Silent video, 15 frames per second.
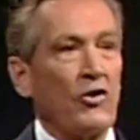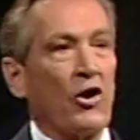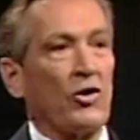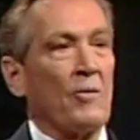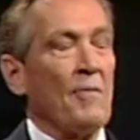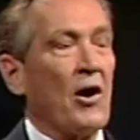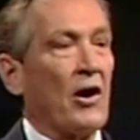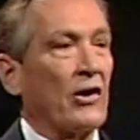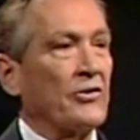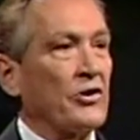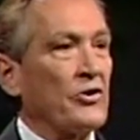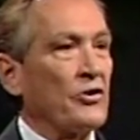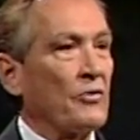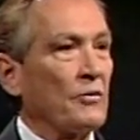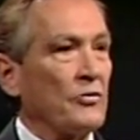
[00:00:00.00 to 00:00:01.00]
go tomorrow to
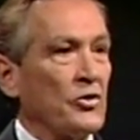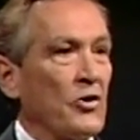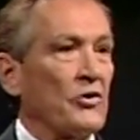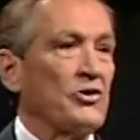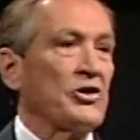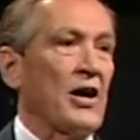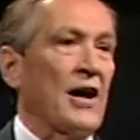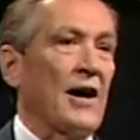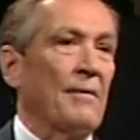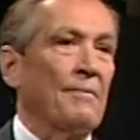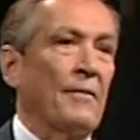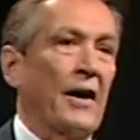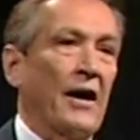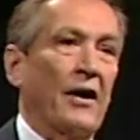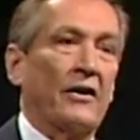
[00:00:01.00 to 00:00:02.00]
your, your
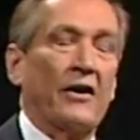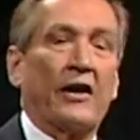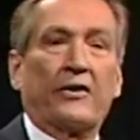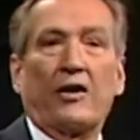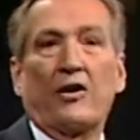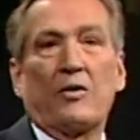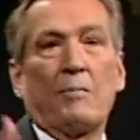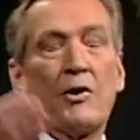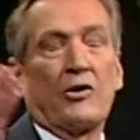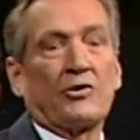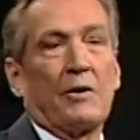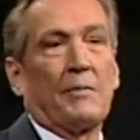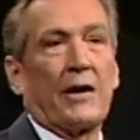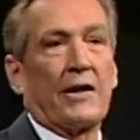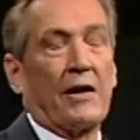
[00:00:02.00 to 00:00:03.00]
job and, and tell your boss,
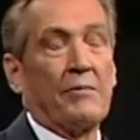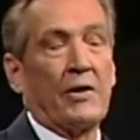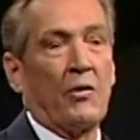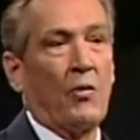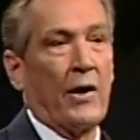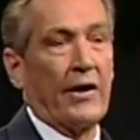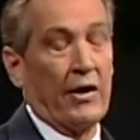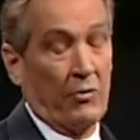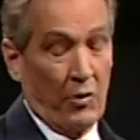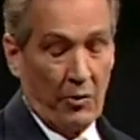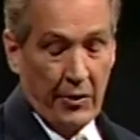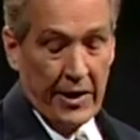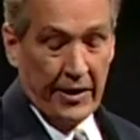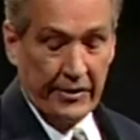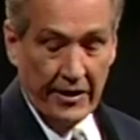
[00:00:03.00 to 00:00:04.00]
I'm not coming in? Why not? Well,
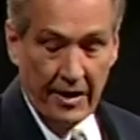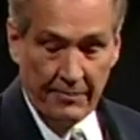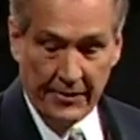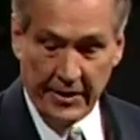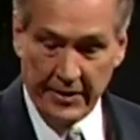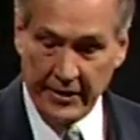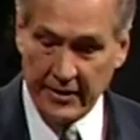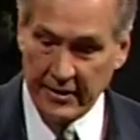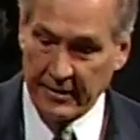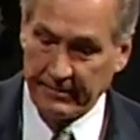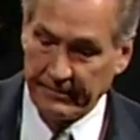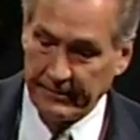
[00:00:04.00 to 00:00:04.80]
we had company to come.